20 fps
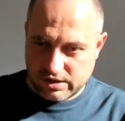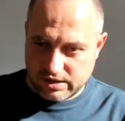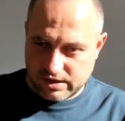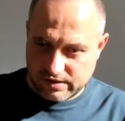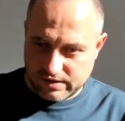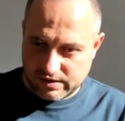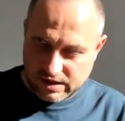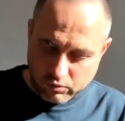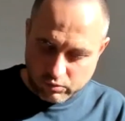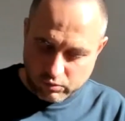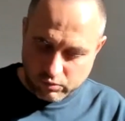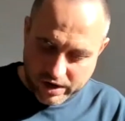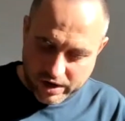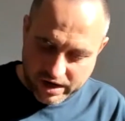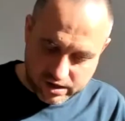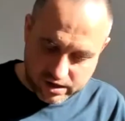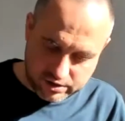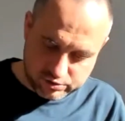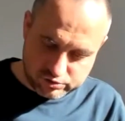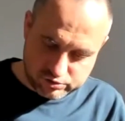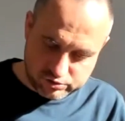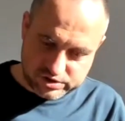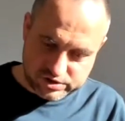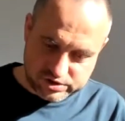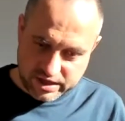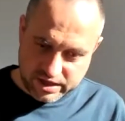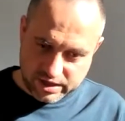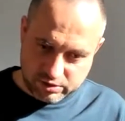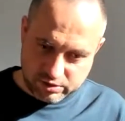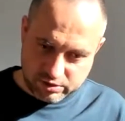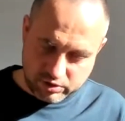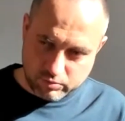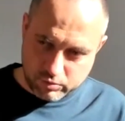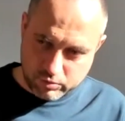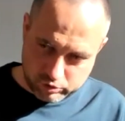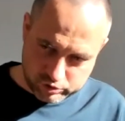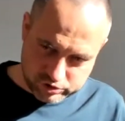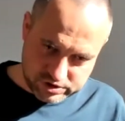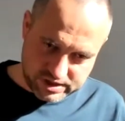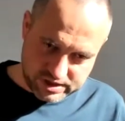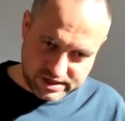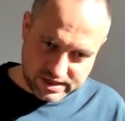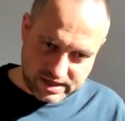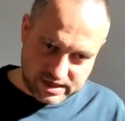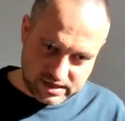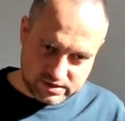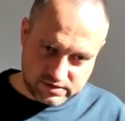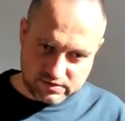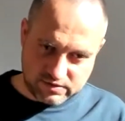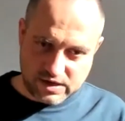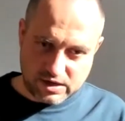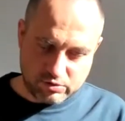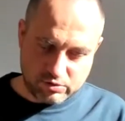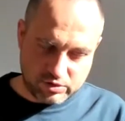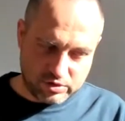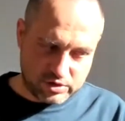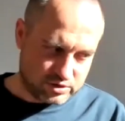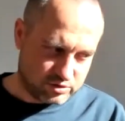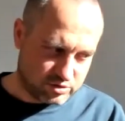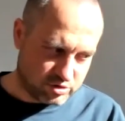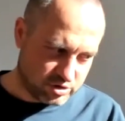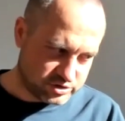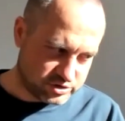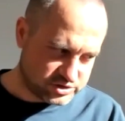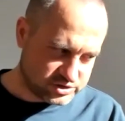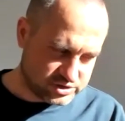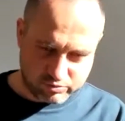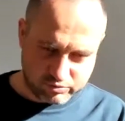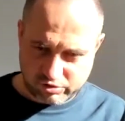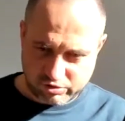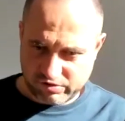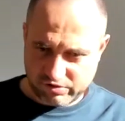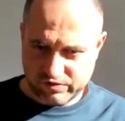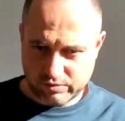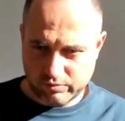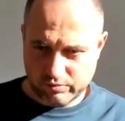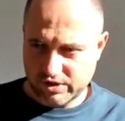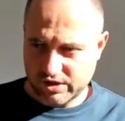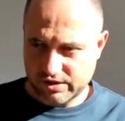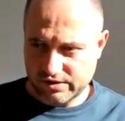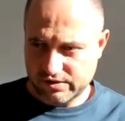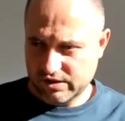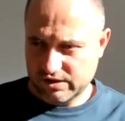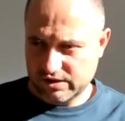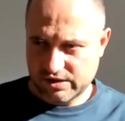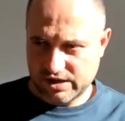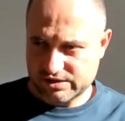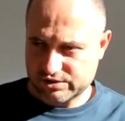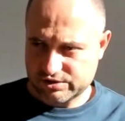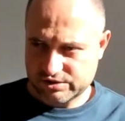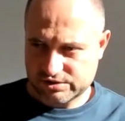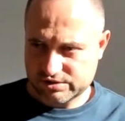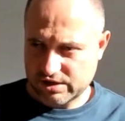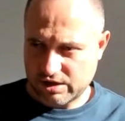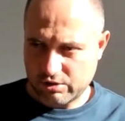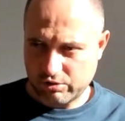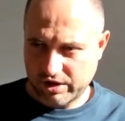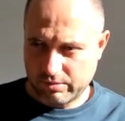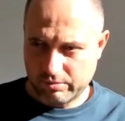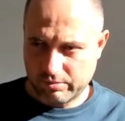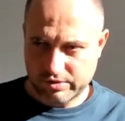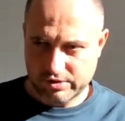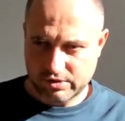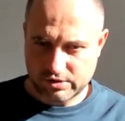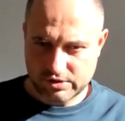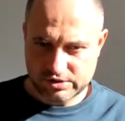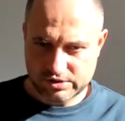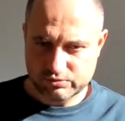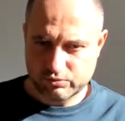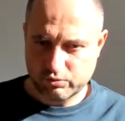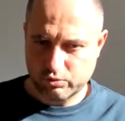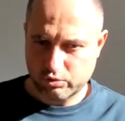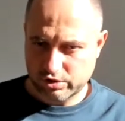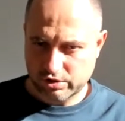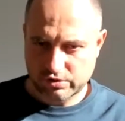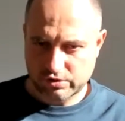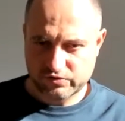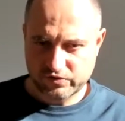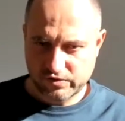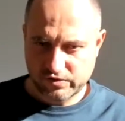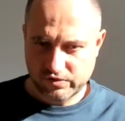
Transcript: and then while you scale you can mostly get it down in cost and profitability. That's just how capitalism works.